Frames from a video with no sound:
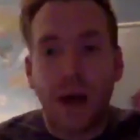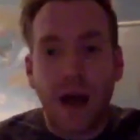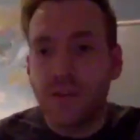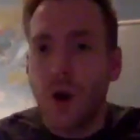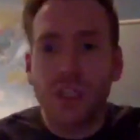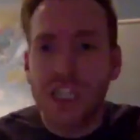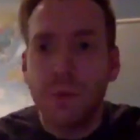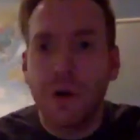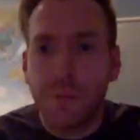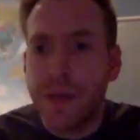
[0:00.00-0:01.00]
a go at
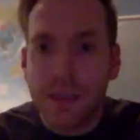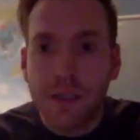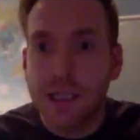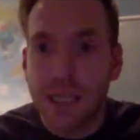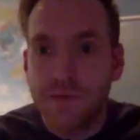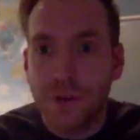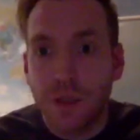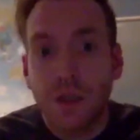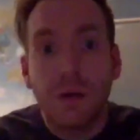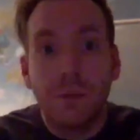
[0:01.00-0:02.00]
someone for being
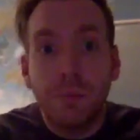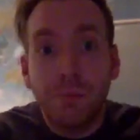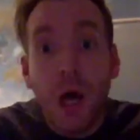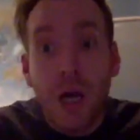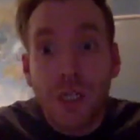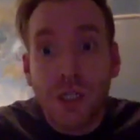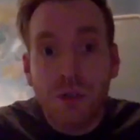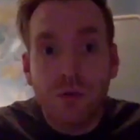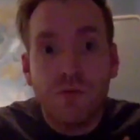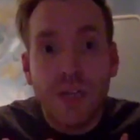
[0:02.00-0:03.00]
successful. But
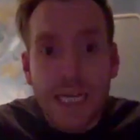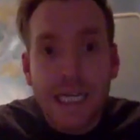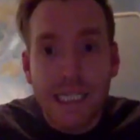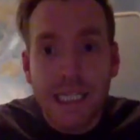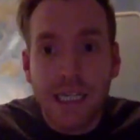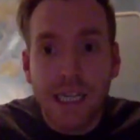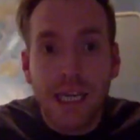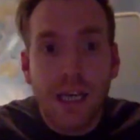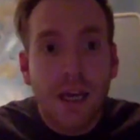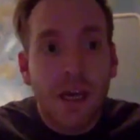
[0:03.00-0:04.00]
realistically,